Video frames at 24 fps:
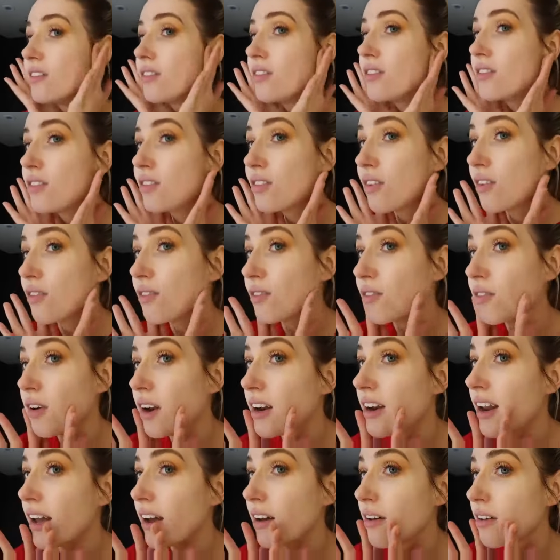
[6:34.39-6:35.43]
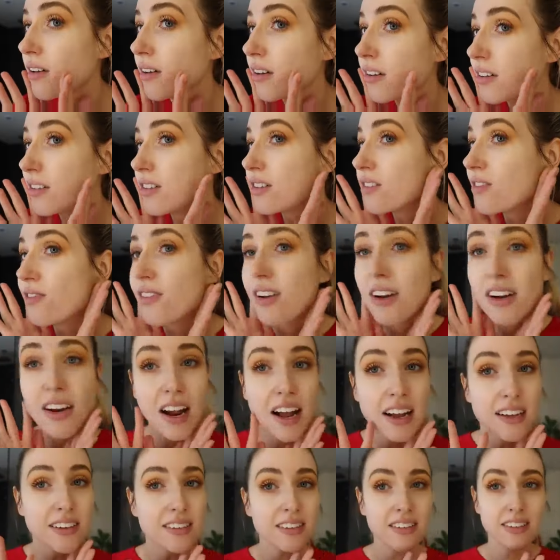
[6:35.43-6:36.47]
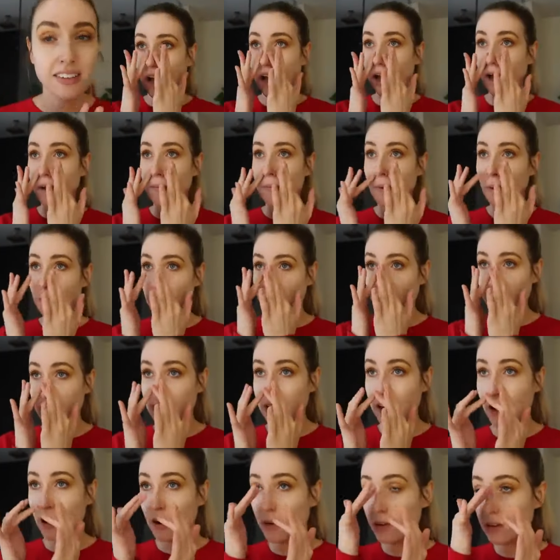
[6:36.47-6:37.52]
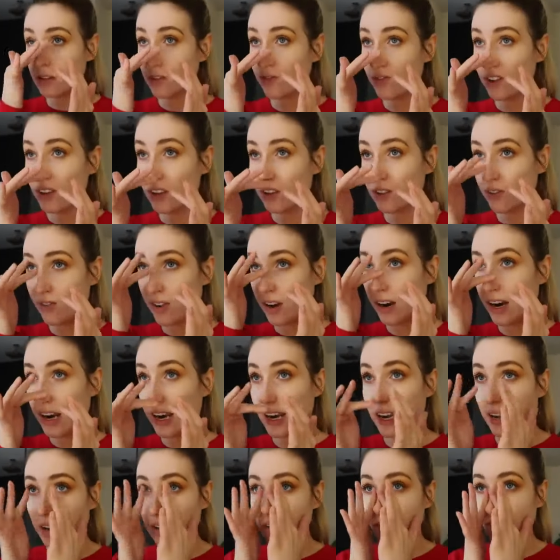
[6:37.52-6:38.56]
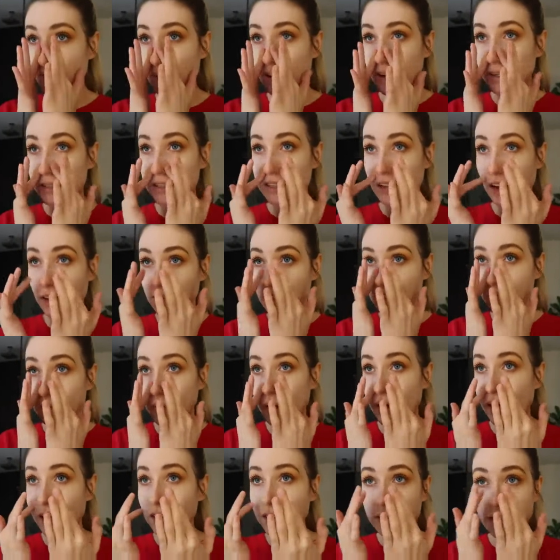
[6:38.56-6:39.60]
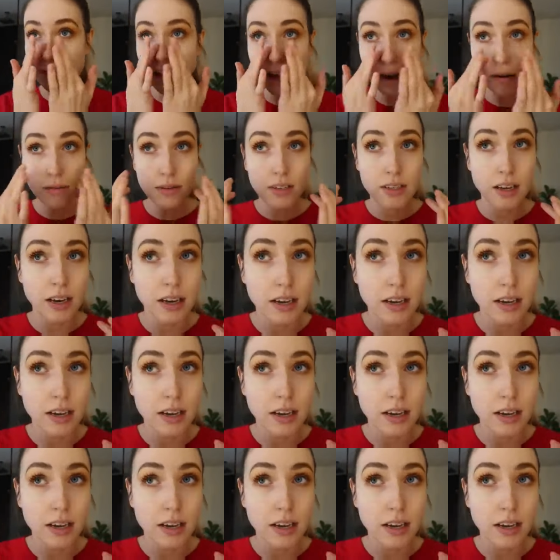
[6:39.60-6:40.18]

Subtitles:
It's soft right now. Isn't that nice? My nose feels very, very soft as well, so that was